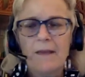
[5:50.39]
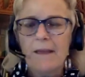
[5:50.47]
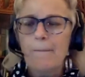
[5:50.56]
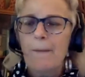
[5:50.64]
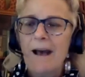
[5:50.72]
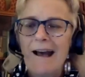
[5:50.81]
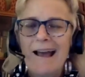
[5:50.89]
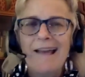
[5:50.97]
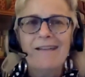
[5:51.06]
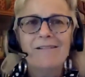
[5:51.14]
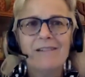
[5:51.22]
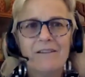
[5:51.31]
a
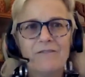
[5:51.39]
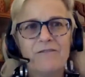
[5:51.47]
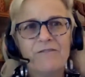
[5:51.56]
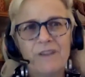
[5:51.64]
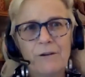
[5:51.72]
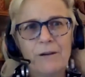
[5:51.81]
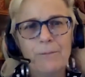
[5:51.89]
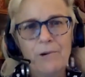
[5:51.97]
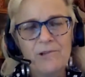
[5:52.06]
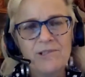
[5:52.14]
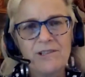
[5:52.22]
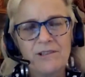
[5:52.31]
pile of very
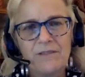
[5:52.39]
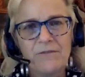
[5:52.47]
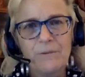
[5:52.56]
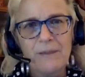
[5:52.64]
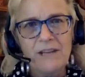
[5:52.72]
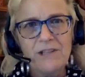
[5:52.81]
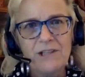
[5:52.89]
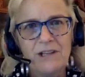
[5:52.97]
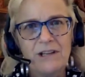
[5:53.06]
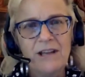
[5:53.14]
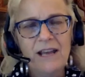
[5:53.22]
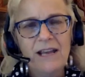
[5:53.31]
personal
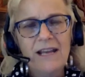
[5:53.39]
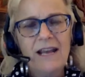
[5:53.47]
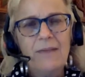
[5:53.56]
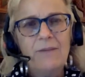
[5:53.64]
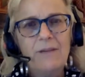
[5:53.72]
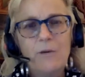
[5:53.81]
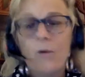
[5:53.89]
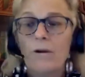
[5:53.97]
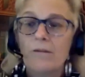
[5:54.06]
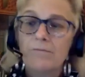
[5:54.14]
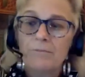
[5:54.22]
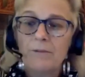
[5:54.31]
information and we
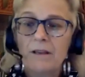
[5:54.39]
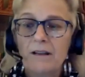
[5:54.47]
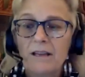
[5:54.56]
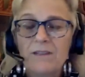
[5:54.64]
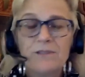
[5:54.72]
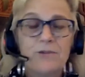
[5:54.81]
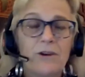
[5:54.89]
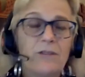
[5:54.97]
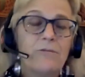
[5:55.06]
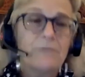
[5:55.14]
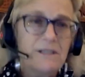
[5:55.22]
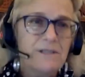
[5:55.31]
or historical
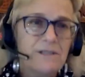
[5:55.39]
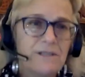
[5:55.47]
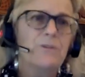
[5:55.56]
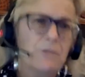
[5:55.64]
research,